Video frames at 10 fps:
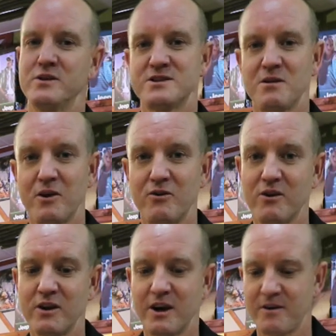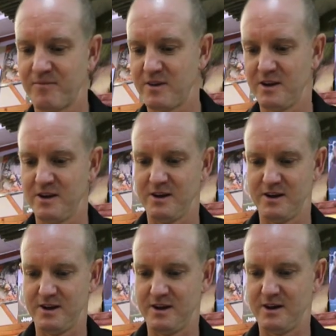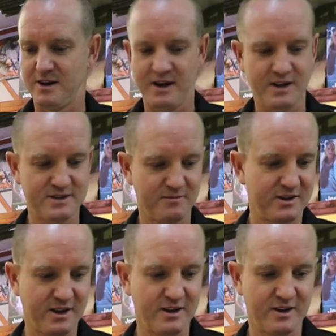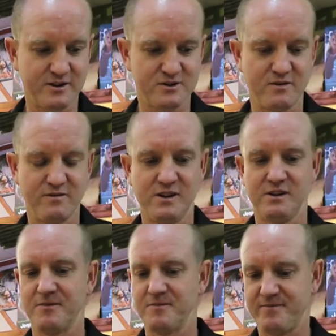there's something wrong here. Next, I'm going to take a little swivel.